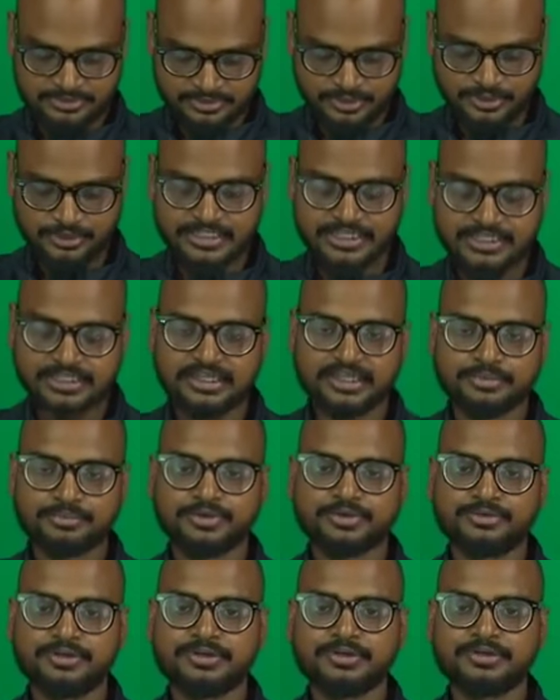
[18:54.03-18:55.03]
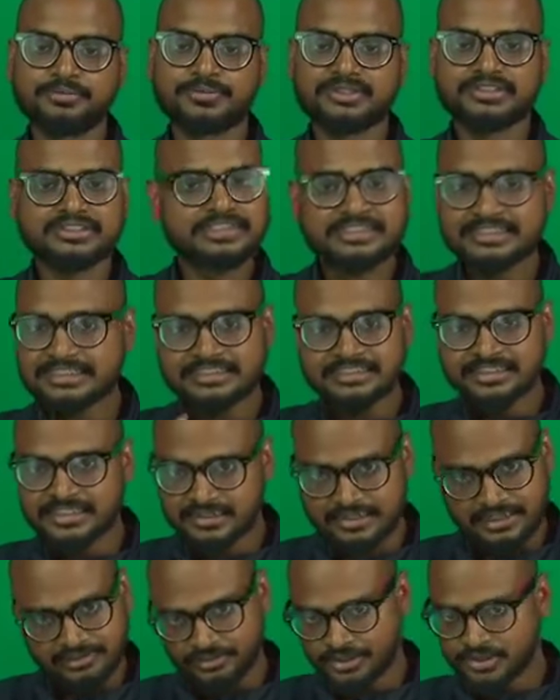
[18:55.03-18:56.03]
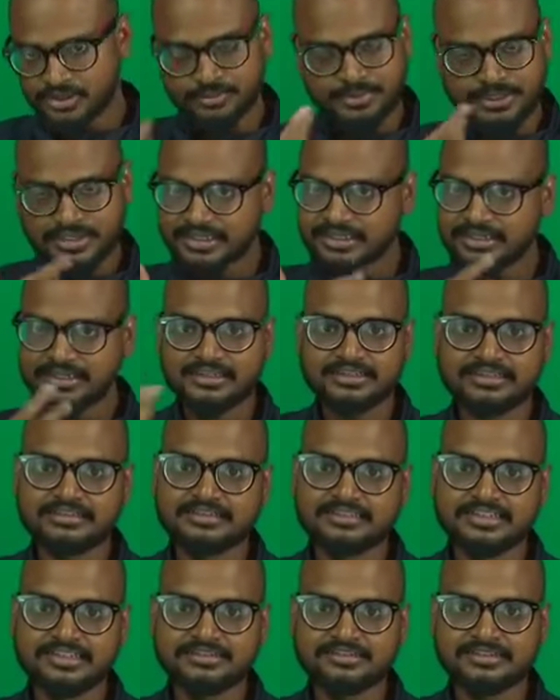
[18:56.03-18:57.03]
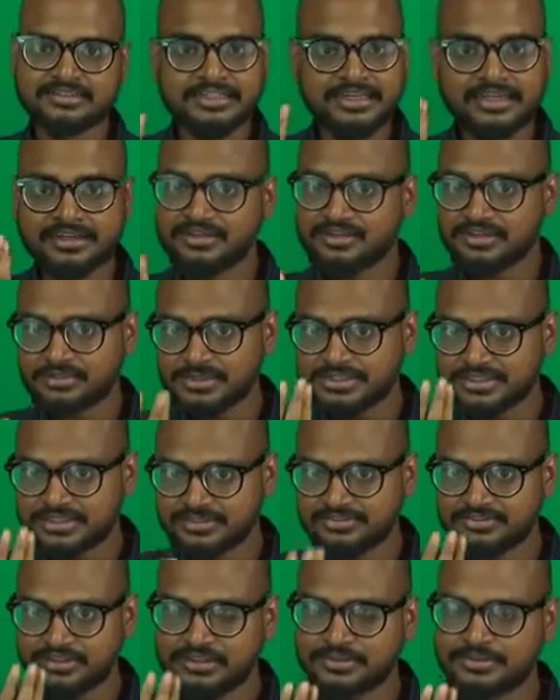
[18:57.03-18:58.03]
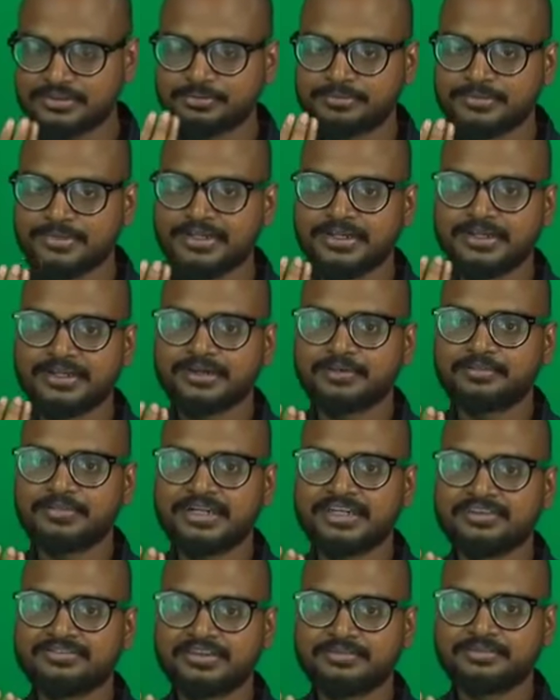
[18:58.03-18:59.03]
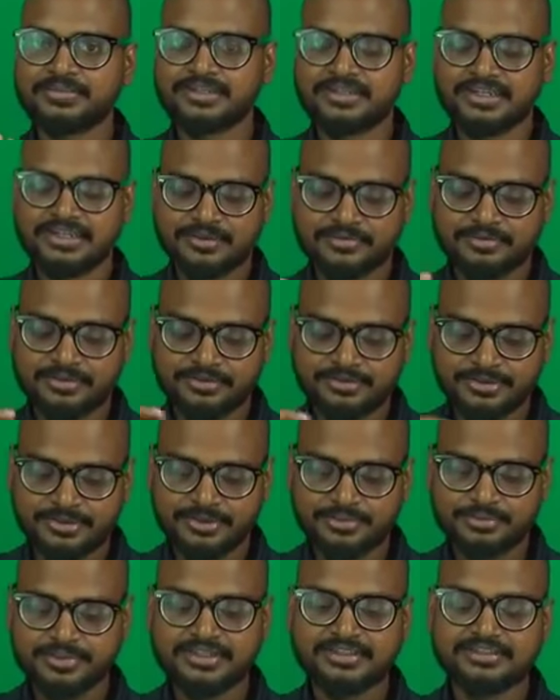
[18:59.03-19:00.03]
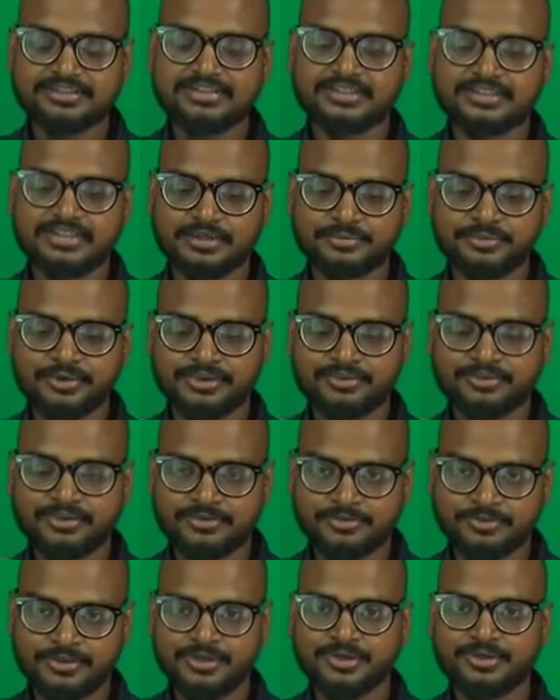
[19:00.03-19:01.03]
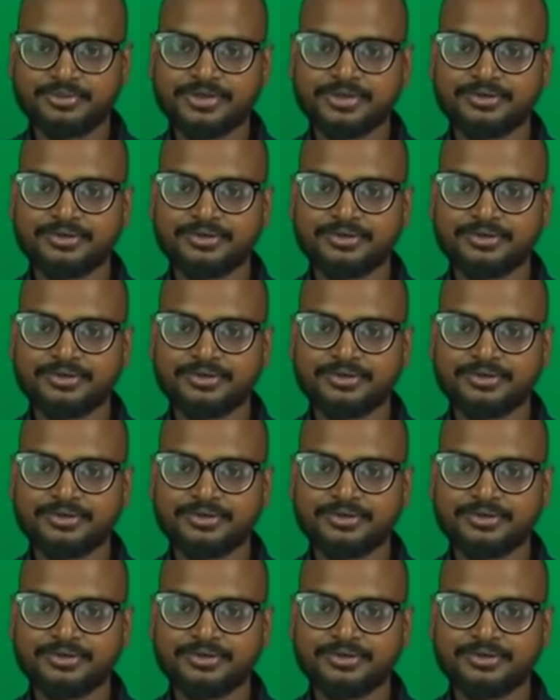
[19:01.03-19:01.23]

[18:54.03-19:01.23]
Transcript: today i put 1 rupee it's easier I uh, 1 rupee i can get easily 300 rupees is difficult money for me. But 1 rupee is, I put 1, one rupee